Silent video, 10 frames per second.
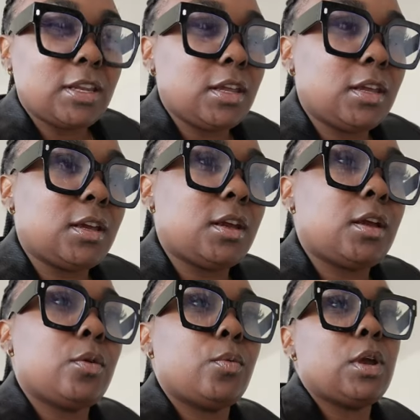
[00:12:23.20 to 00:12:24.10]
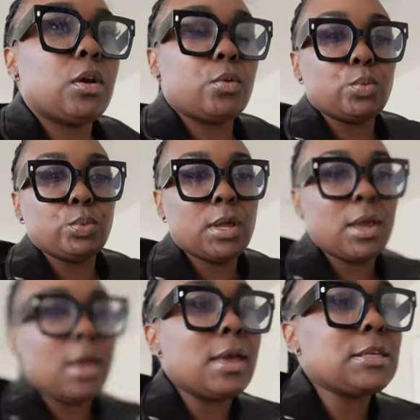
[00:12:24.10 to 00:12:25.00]
then we're going to
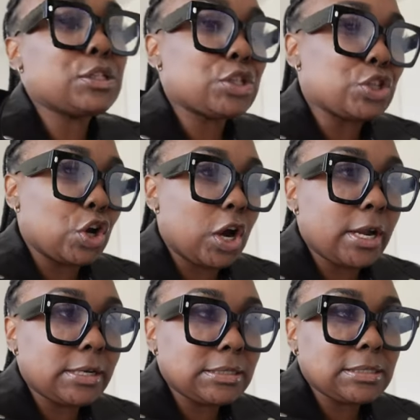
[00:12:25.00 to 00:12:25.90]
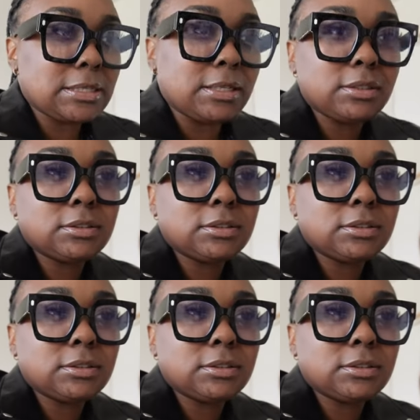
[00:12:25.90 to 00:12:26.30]
start.